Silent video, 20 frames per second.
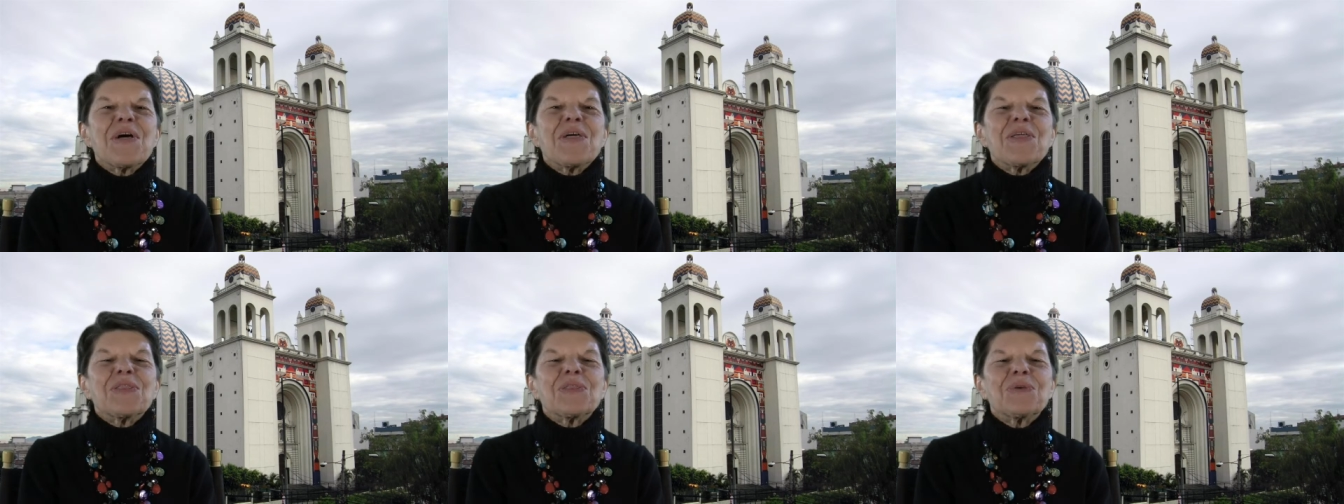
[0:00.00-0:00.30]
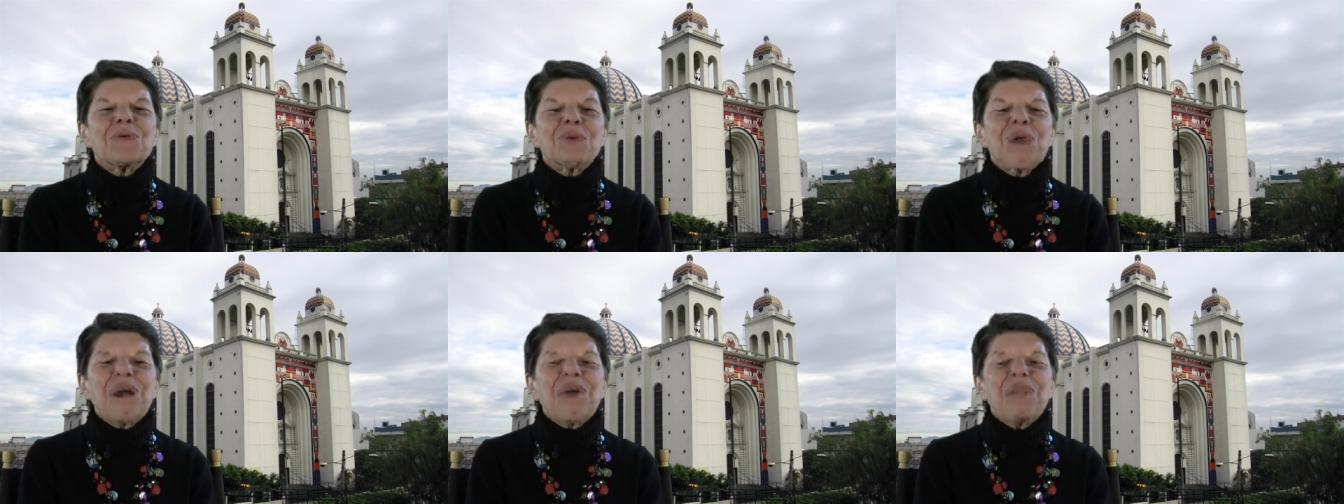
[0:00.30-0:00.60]

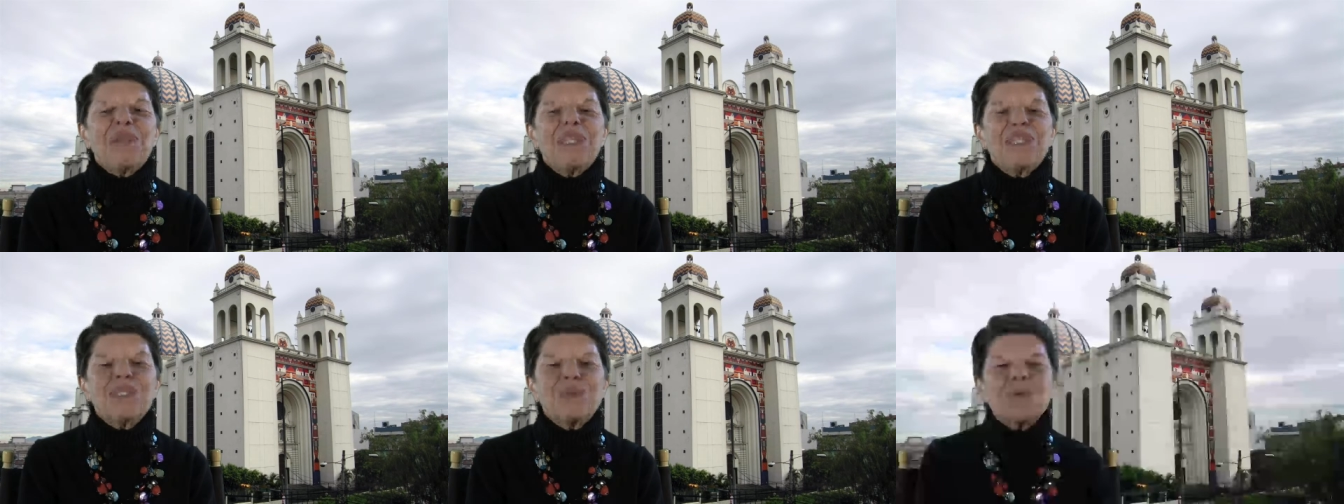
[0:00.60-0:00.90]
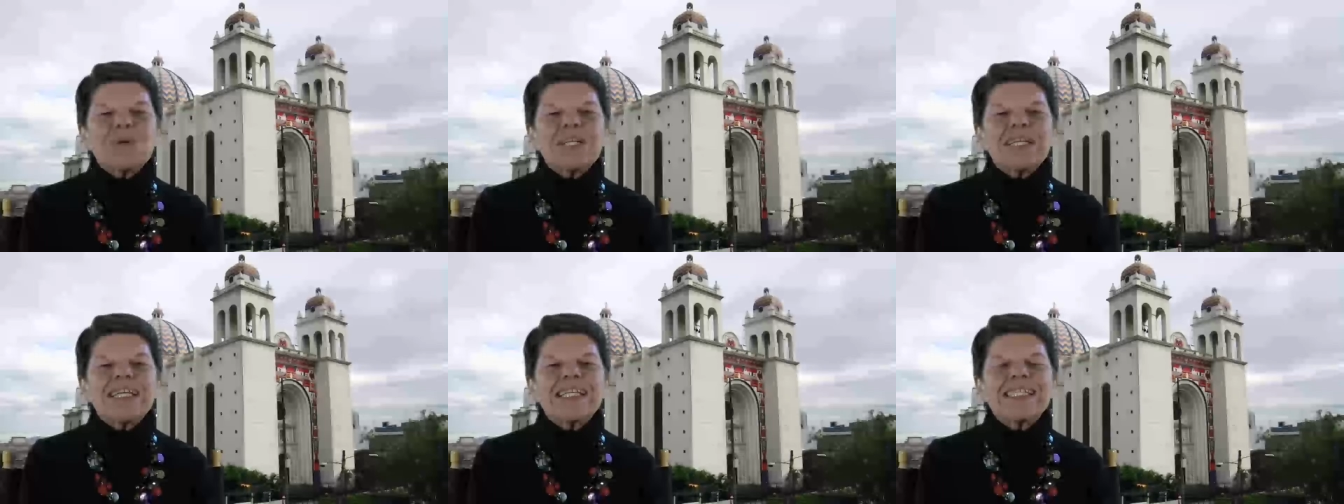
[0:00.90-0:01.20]
Throughout the
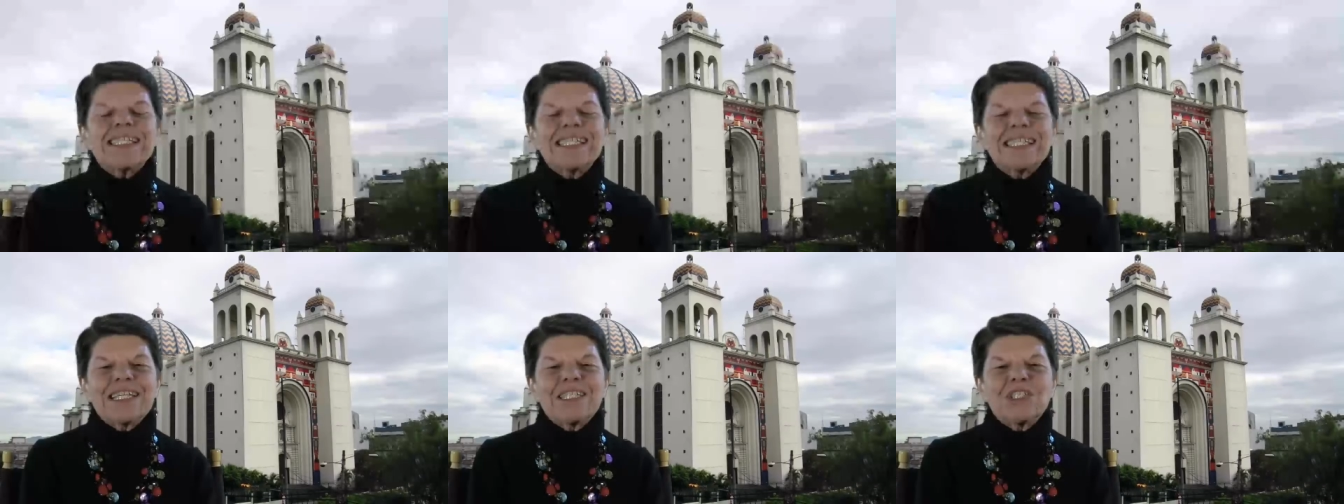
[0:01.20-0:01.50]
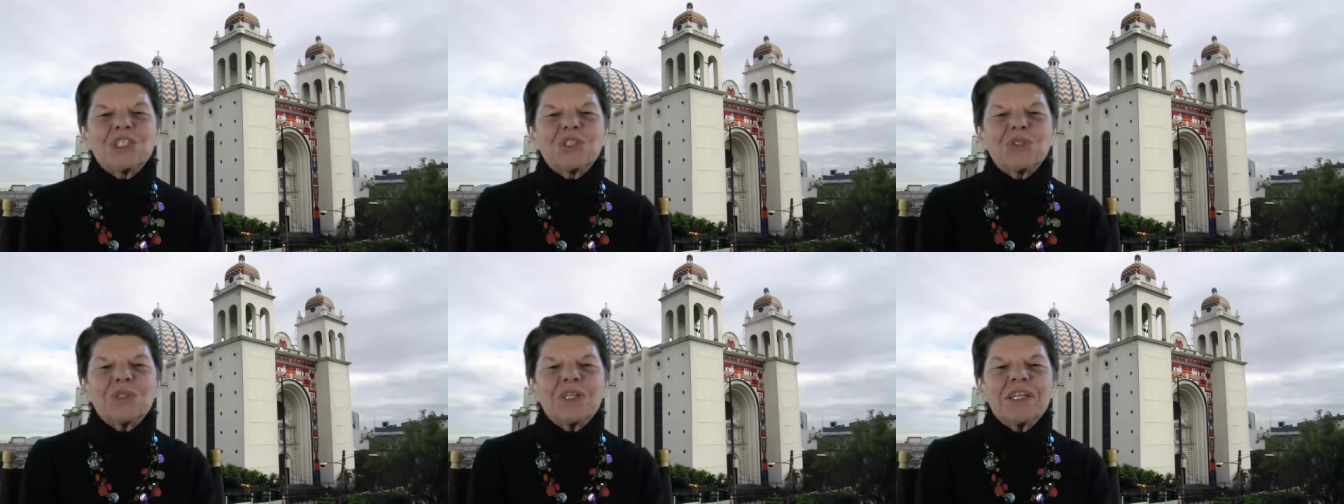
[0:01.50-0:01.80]
20th
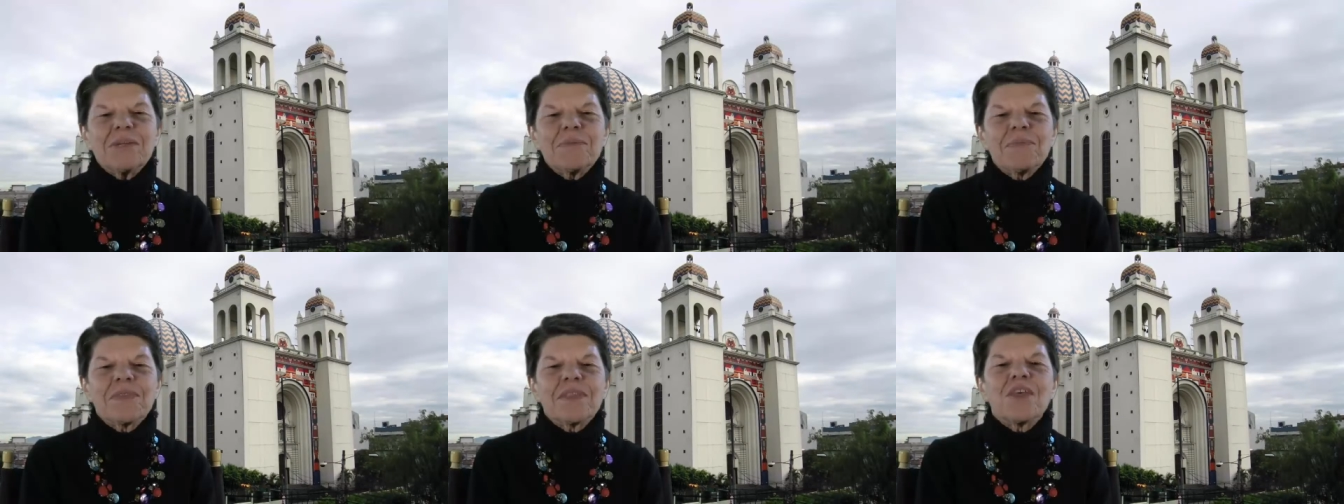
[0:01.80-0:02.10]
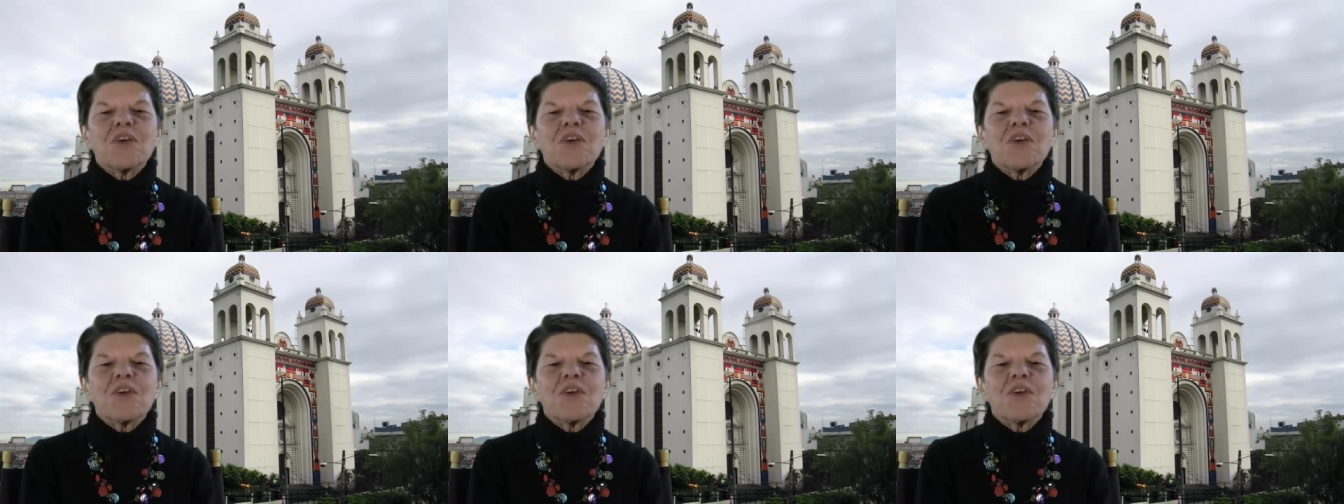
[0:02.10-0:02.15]
century,